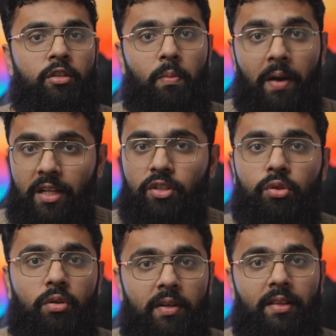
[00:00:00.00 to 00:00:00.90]
So by
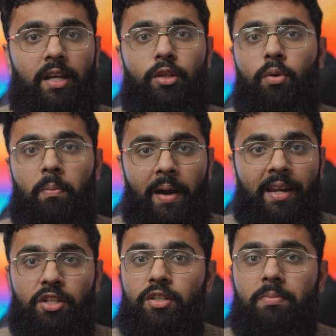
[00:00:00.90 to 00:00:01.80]
ensuring that your
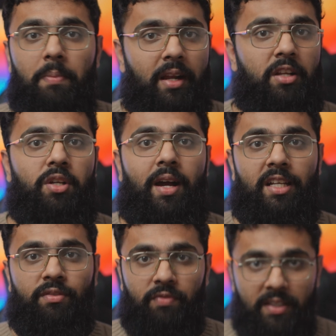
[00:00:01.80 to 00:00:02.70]
manager's manager
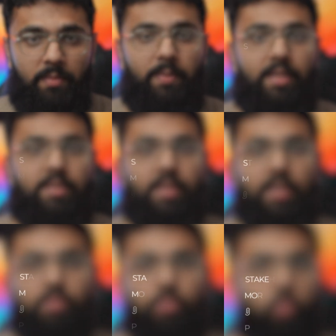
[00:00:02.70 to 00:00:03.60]
has visibility into